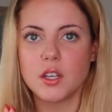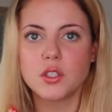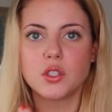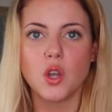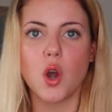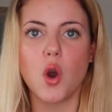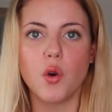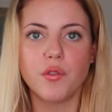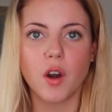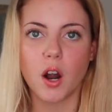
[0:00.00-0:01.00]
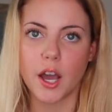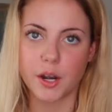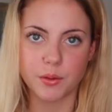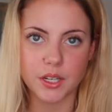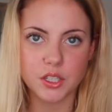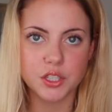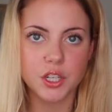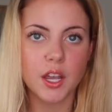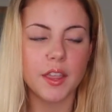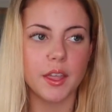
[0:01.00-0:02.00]
so far out of reach.
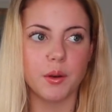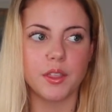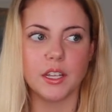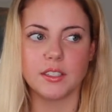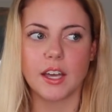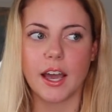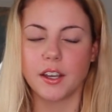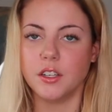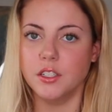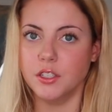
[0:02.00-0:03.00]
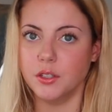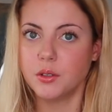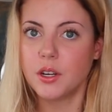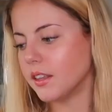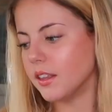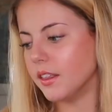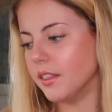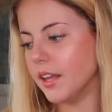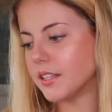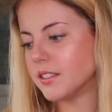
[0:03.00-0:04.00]
They were things that I could do.
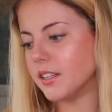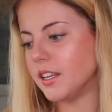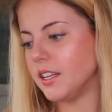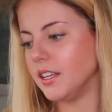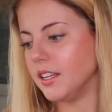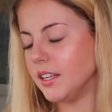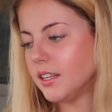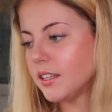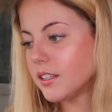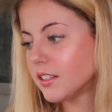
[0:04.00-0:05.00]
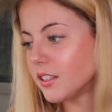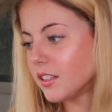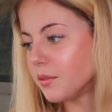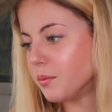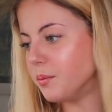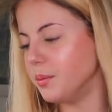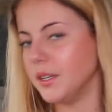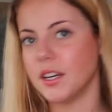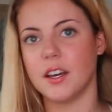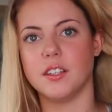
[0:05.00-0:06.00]
That's the key,
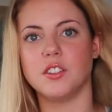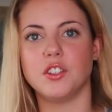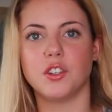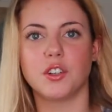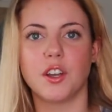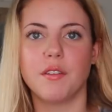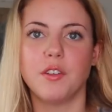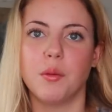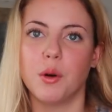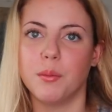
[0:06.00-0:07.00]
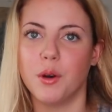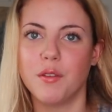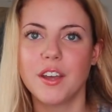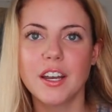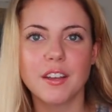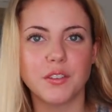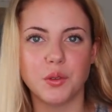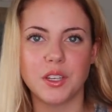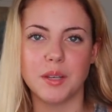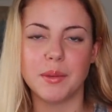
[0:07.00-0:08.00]
because you're gonna feel more motivated if
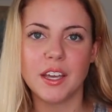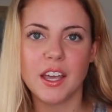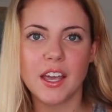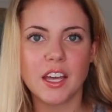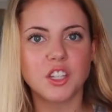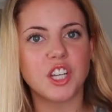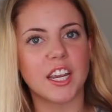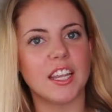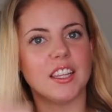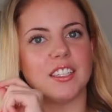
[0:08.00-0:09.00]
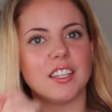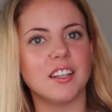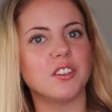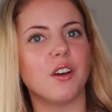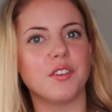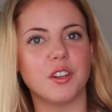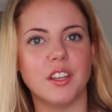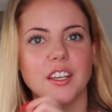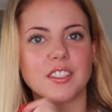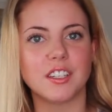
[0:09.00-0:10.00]
you keep checking these things off your
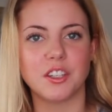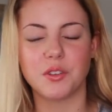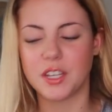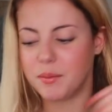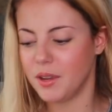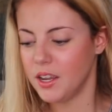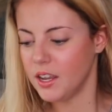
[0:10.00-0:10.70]
list and you keep